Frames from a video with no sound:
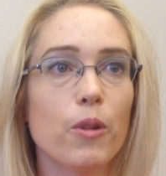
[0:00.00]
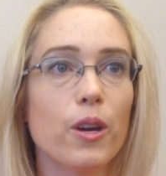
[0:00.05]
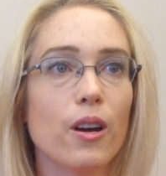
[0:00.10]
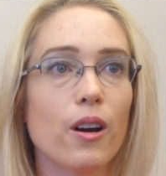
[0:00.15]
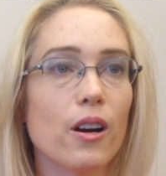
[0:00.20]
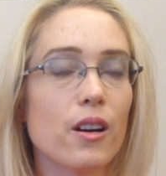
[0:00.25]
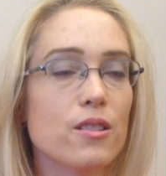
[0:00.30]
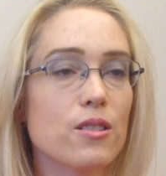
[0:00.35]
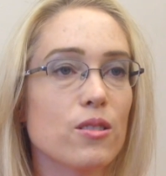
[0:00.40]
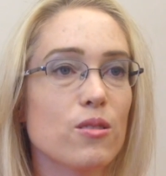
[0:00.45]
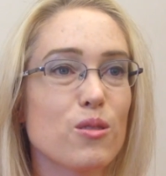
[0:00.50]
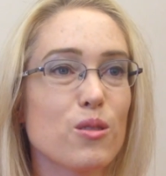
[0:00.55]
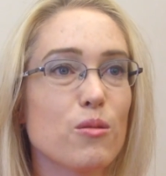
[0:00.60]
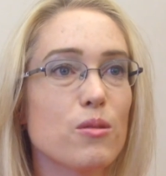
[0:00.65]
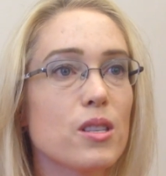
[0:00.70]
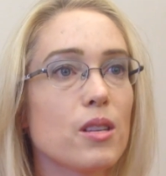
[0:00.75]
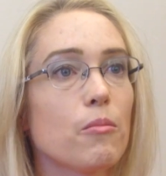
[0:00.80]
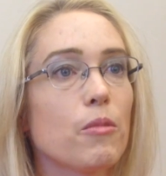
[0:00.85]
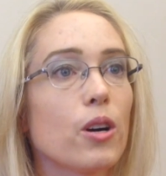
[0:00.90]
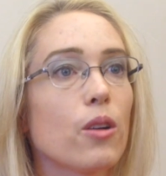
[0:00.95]
We also
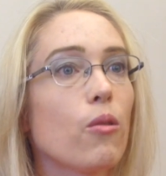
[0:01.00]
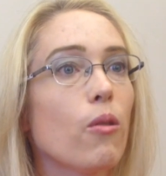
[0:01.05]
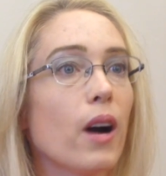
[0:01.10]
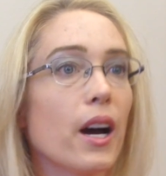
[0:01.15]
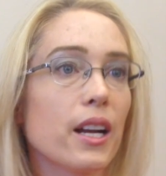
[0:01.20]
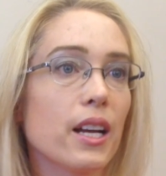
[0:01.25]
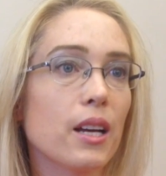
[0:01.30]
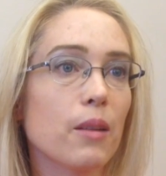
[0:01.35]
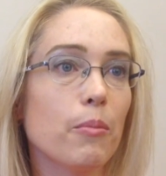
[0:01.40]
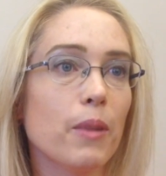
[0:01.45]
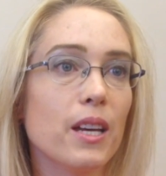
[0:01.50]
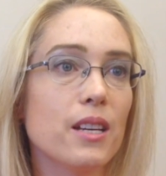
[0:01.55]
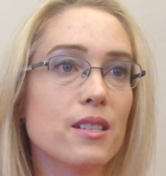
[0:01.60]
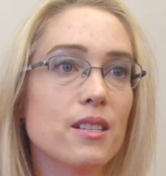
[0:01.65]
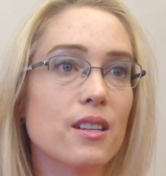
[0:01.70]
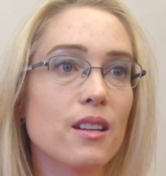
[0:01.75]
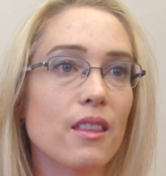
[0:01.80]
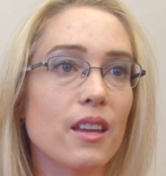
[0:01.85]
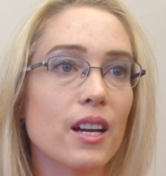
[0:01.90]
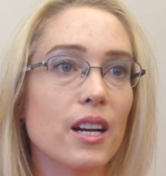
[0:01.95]
do some
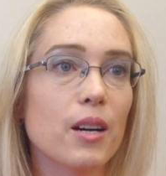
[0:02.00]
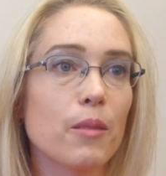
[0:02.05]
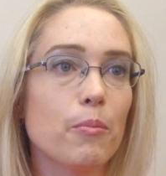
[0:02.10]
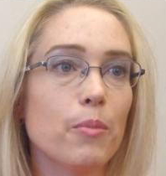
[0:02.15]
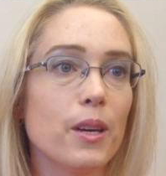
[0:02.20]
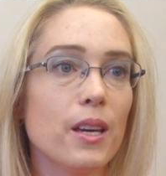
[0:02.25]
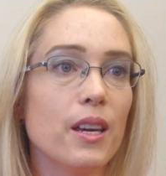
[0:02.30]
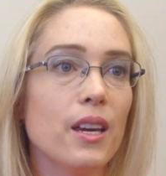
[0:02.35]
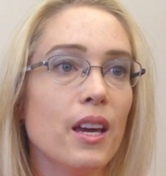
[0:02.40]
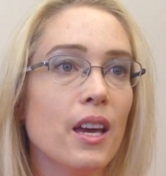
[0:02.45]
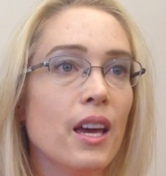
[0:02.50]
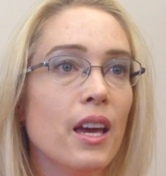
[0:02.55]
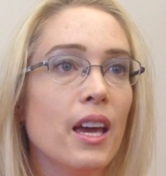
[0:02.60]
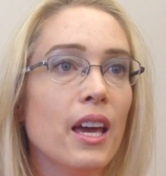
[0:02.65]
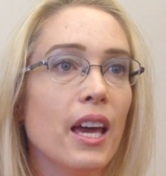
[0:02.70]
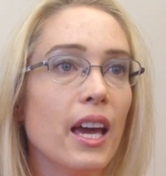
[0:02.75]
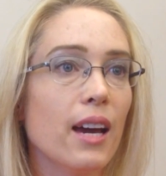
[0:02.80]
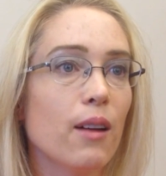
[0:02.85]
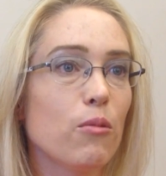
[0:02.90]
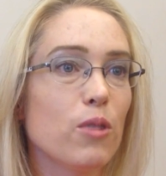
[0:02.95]
aquatic-based therapy,
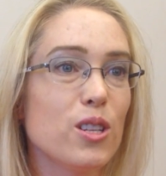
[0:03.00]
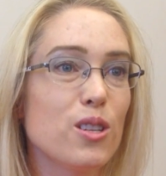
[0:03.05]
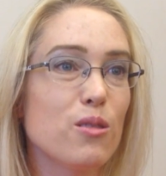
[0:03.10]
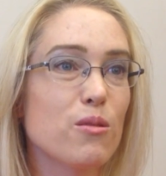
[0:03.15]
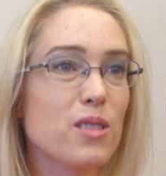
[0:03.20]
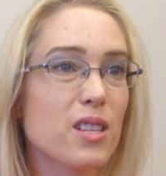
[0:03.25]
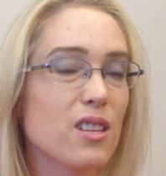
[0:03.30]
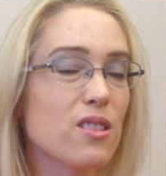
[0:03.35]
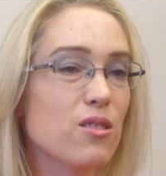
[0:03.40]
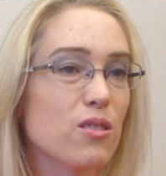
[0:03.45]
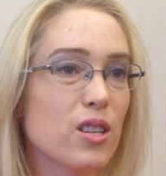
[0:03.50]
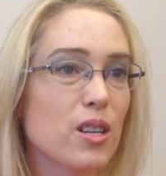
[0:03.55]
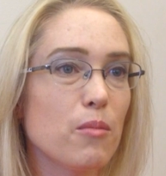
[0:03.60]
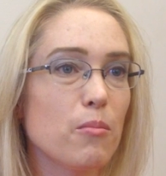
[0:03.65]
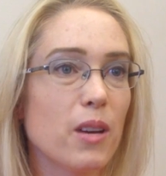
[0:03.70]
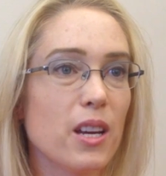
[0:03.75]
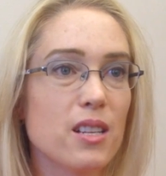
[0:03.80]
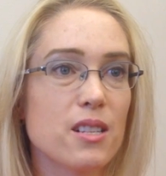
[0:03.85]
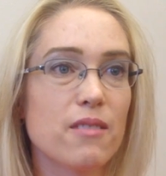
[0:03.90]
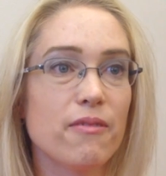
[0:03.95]
and we do
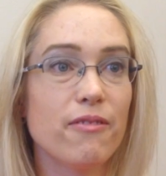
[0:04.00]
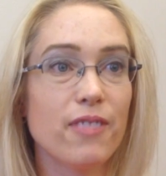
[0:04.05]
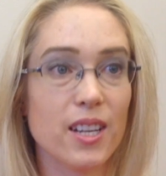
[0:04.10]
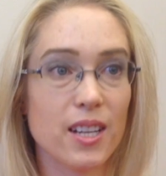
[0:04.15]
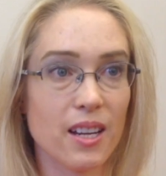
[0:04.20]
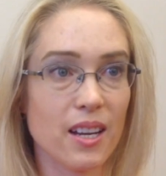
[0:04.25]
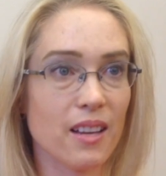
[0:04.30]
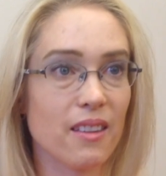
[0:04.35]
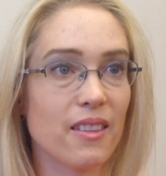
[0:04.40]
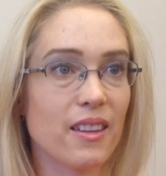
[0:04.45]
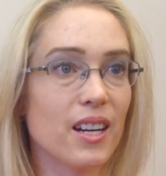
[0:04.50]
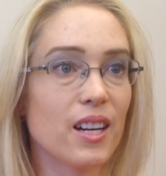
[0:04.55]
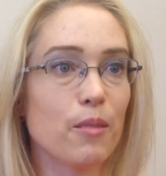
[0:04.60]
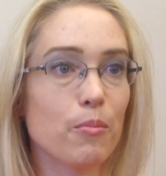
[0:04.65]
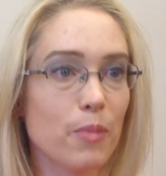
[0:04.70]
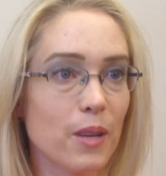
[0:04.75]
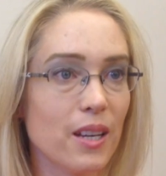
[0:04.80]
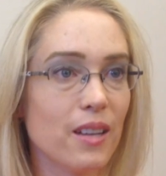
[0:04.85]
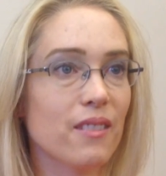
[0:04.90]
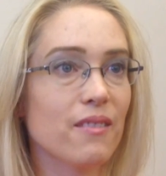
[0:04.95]
sensory-based feeding
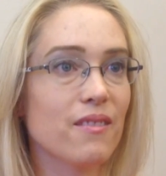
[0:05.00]
therapy.